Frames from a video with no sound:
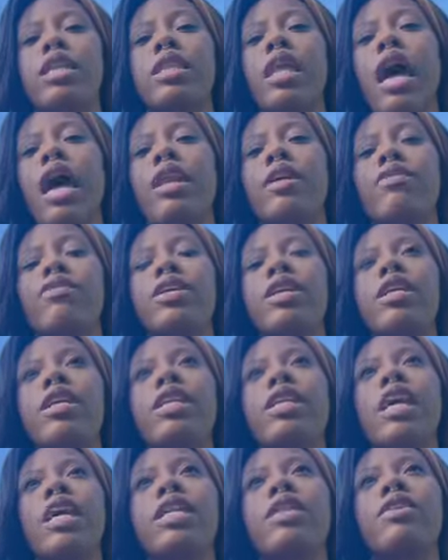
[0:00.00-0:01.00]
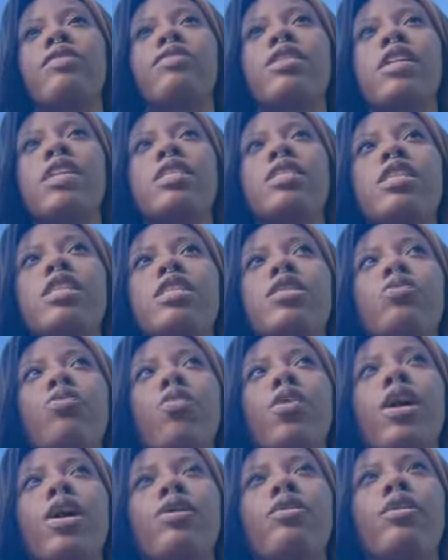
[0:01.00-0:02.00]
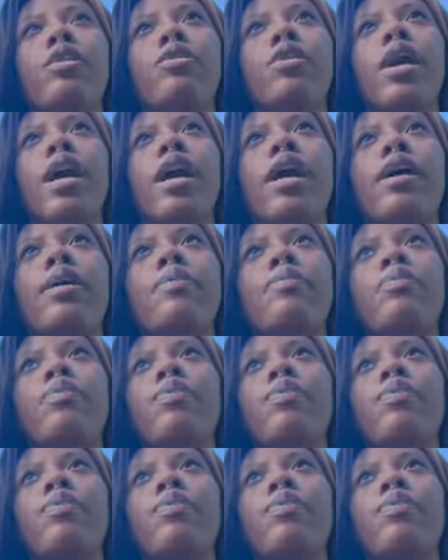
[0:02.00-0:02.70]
lot of the collective needs as well, okay?